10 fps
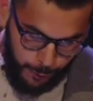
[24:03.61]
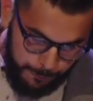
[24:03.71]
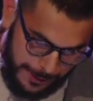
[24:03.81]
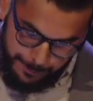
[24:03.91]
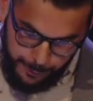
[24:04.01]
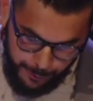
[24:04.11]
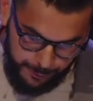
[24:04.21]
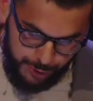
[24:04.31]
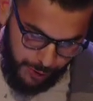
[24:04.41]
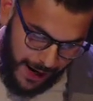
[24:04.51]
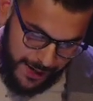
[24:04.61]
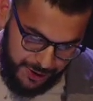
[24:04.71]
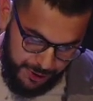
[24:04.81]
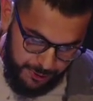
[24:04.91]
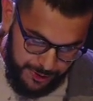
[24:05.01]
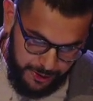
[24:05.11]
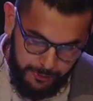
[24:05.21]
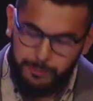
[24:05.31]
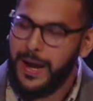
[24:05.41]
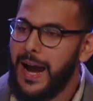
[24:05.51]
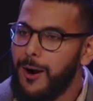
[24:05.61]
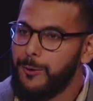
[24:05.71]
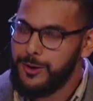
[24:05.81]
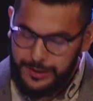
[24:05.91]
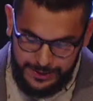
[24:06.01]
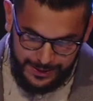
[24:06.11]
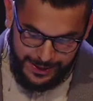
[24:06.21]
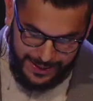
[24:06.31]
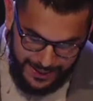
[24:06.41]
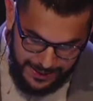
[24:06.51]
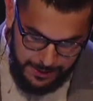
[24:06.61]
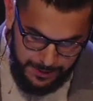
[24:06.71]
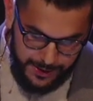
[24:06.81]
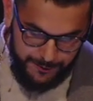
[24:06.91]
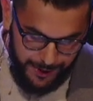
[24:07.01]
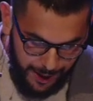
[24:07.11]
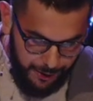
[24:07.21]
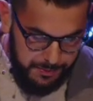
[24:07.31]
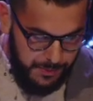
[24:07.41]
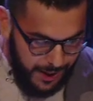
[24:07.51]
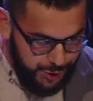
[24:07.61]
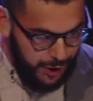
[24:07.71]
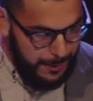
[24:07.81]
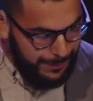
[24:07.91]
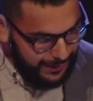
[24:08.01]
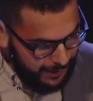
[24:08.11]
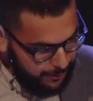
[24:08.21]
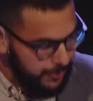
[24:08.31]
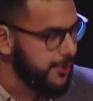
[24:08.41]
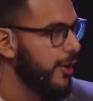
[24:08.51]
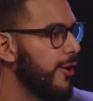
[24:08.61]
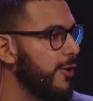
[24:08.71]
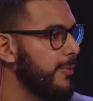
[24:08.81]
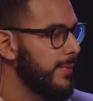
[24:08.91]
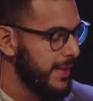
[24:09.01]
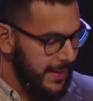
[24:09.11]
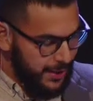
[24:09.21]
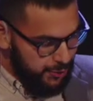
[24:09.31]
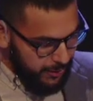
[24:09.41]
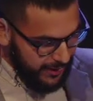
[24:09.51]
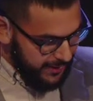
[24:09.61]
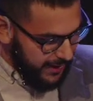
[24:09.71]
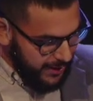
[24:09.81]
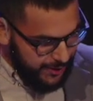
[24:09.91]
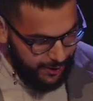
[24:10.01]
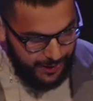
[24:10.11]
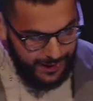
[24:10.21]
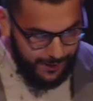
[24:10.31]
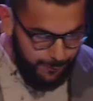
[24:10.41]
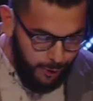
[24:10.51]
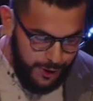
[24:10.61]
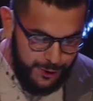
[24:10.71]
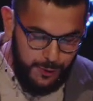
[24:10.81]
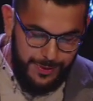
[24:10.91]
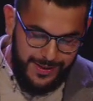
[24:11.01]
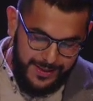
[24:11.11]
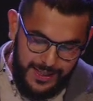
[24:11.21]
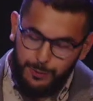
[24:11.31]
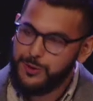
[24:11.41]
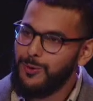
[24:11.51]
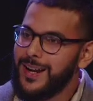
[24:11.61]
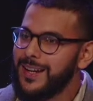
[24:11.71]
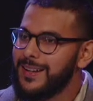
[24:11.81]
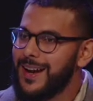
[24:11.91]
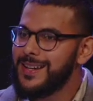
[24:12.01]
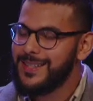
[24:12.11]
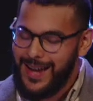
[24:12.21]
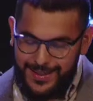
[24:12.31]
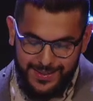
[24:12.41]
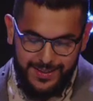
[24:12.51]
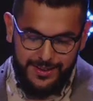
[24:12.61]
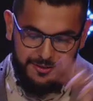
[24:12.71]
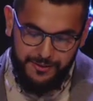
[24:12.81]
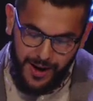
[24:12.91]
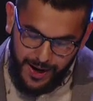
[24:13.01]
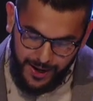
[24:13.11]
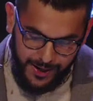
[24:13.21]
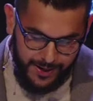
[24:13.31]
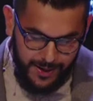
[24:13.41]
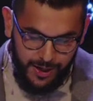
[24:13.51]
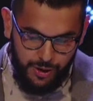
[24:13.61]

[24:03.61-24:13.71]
or people who try to usurp power. Kingdom is very much a political term. Julius Caesar in 42 BC was recognized as the divine